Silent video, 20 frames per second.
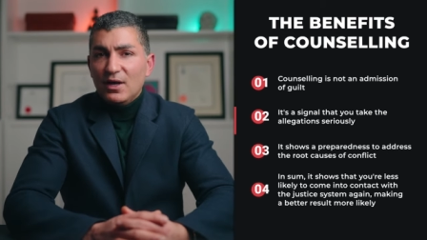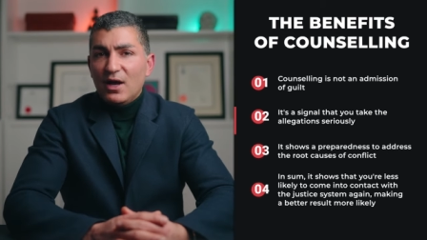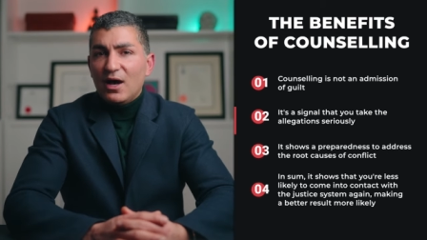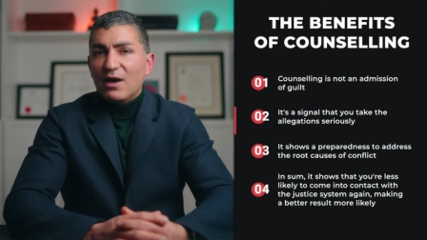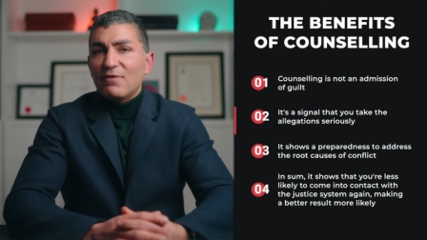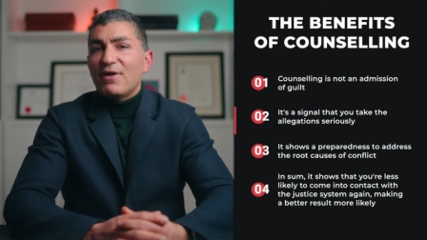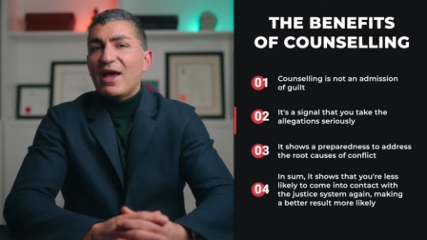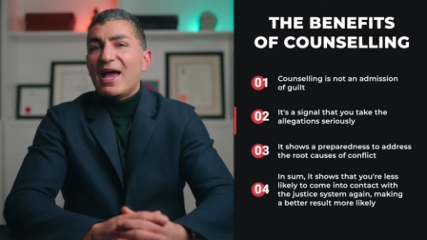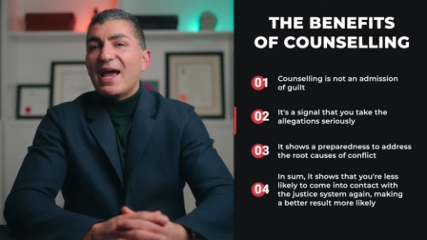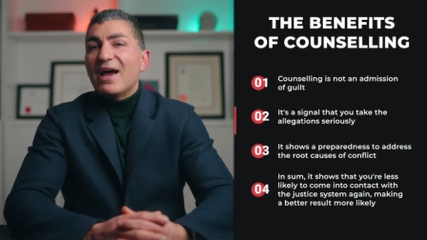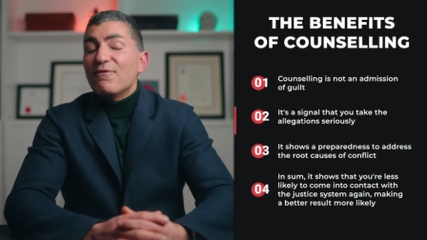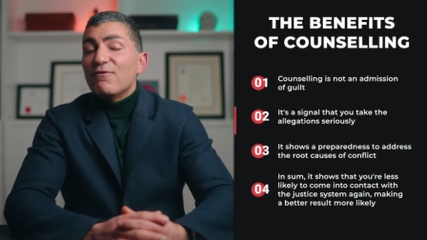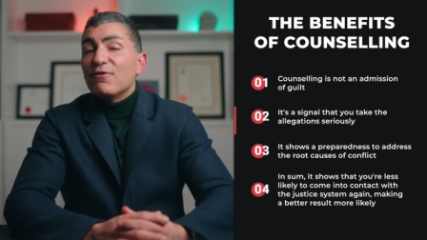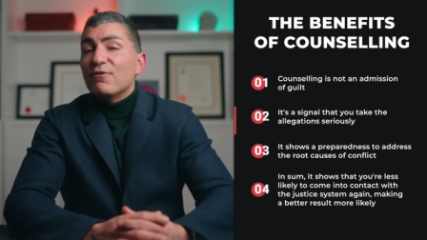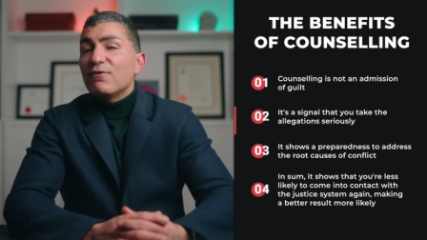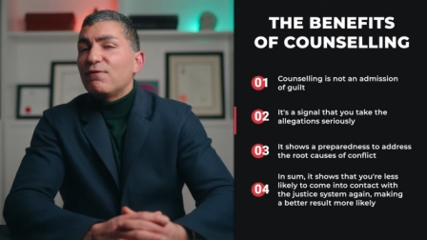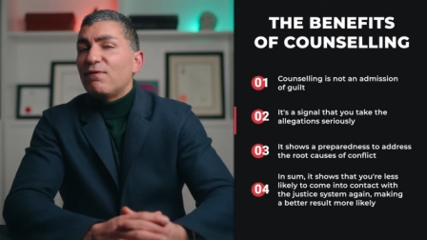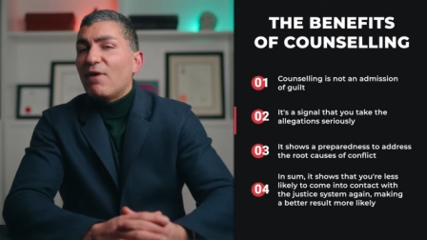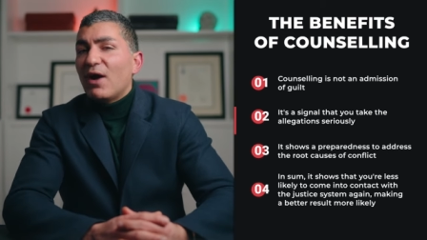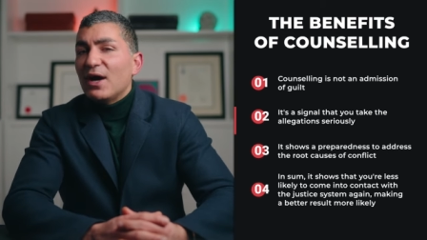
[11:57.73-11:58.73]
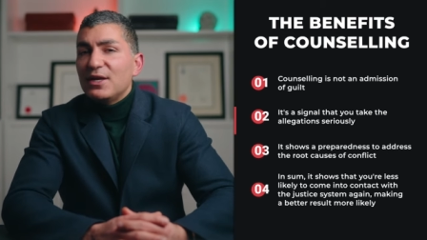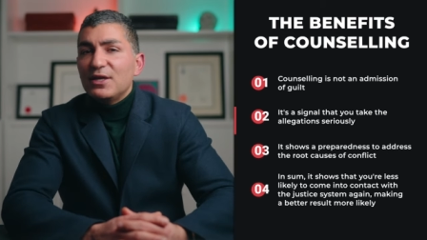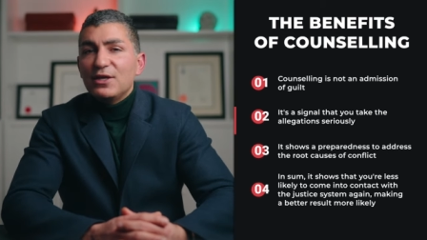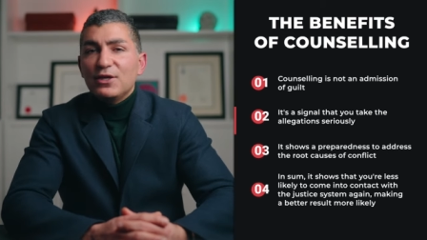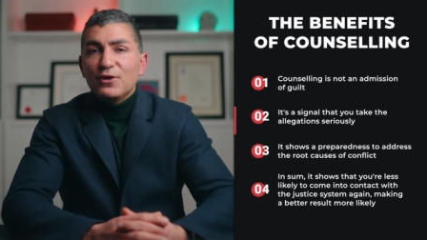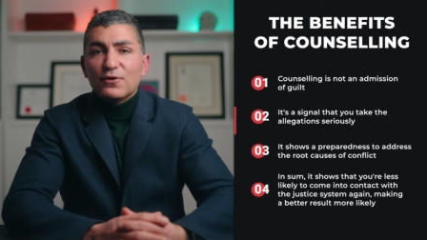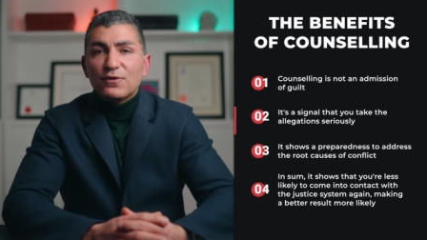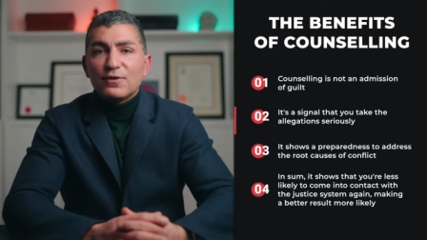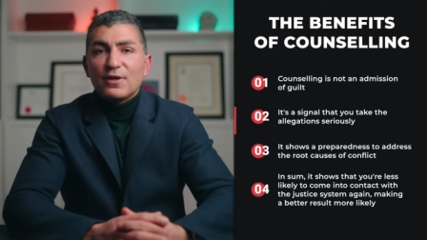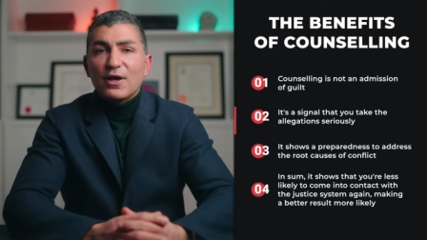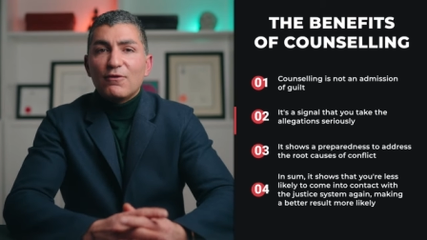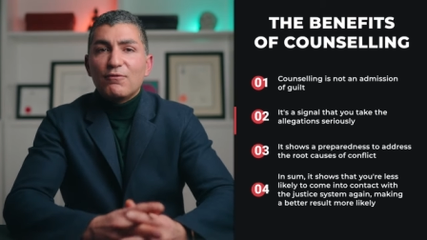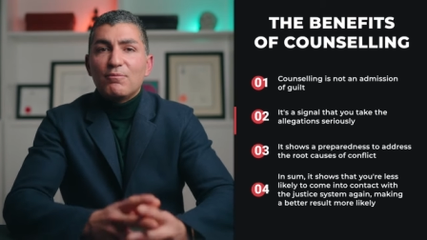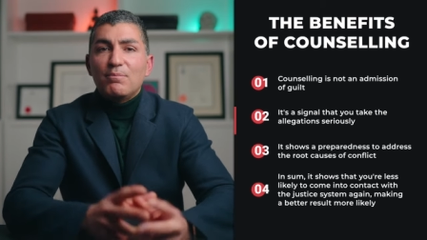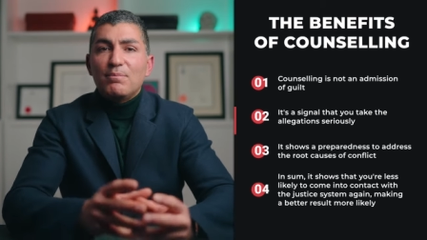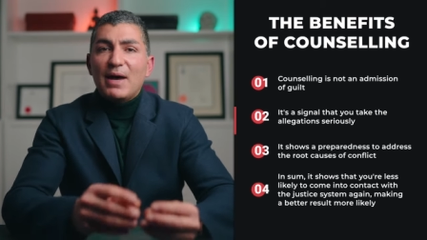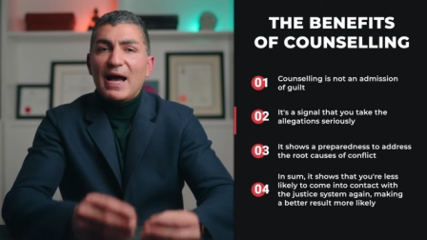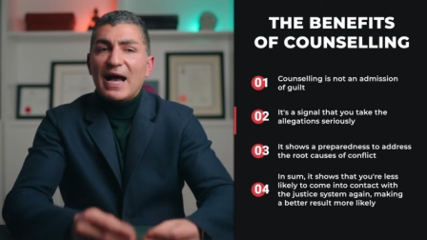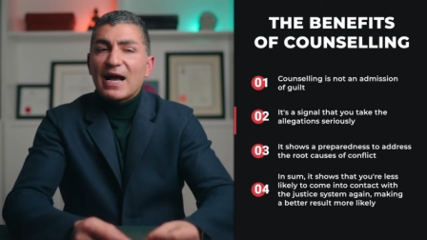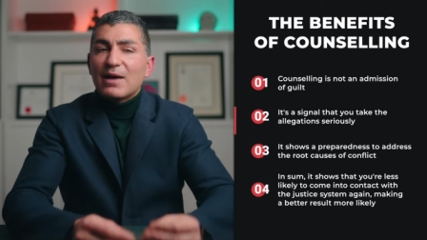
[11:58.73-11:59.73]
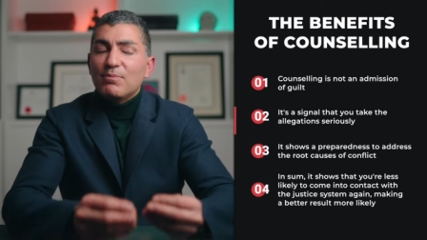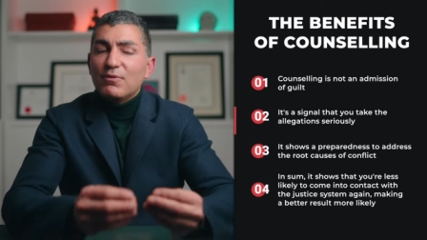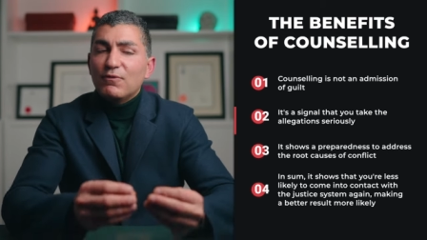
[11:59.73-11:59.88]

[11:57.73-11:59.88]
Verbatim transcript: of ever finding yourself back